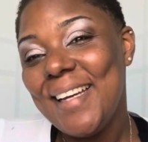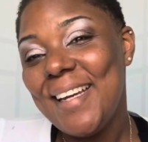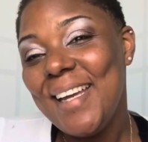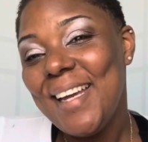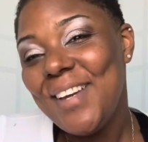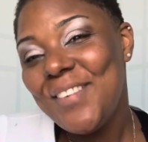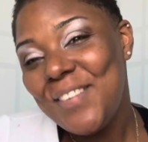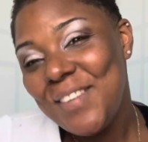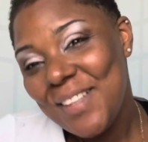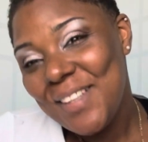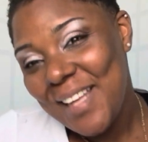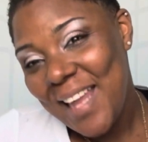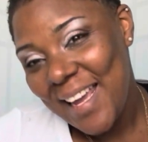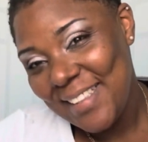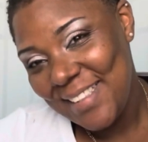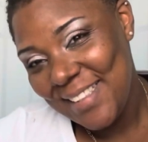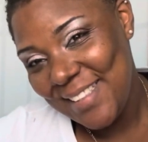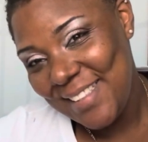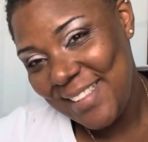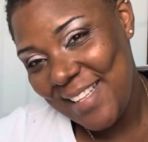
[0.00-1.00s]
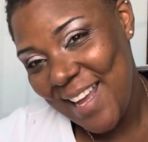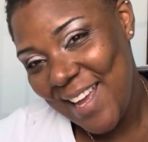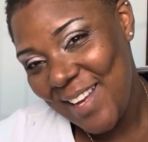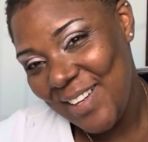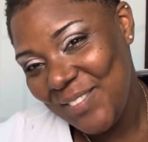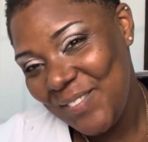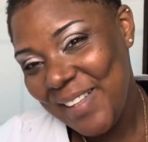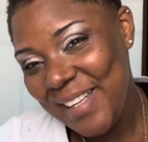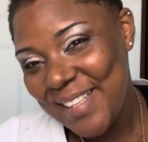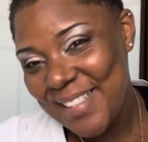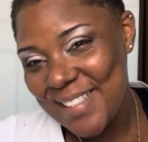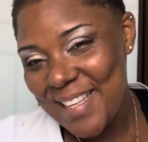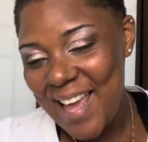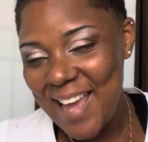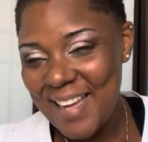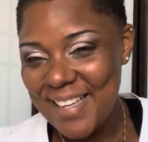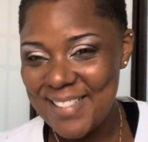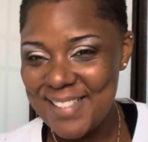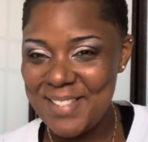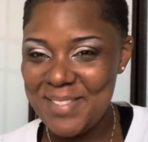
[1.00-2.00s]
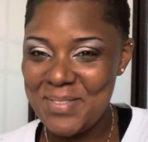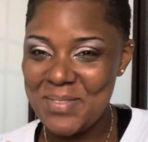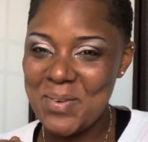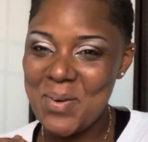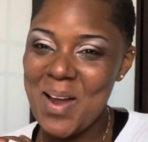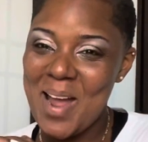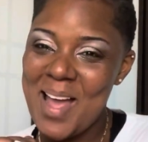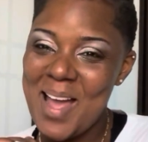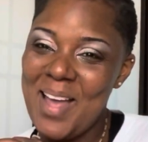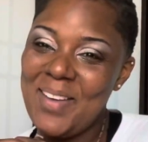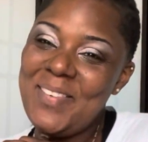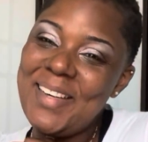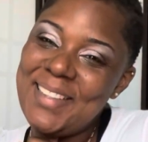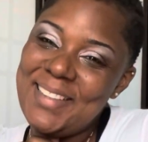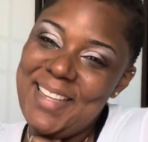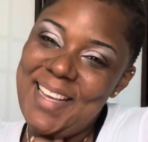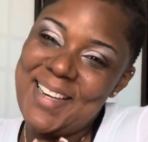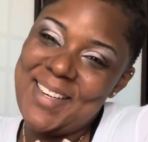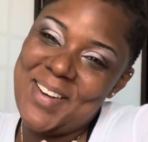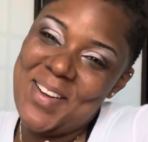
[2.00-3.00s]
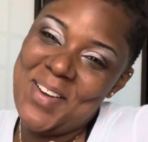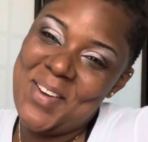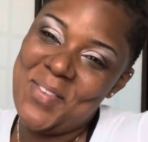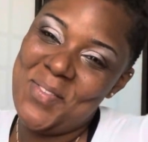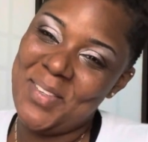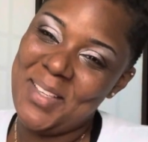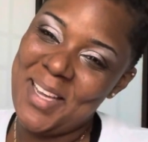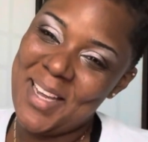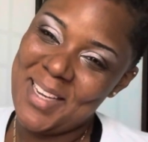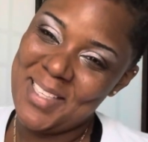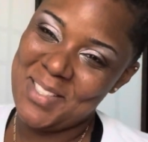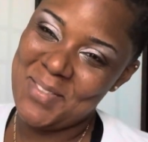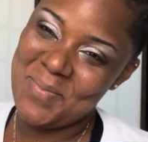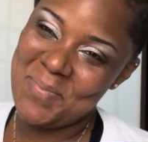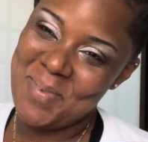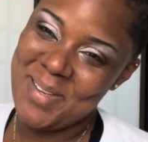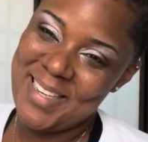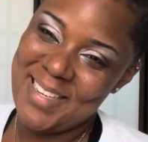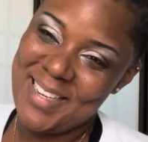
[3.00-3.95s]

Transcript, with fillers: If you like this channel, please like and subscribe. Hit that notification button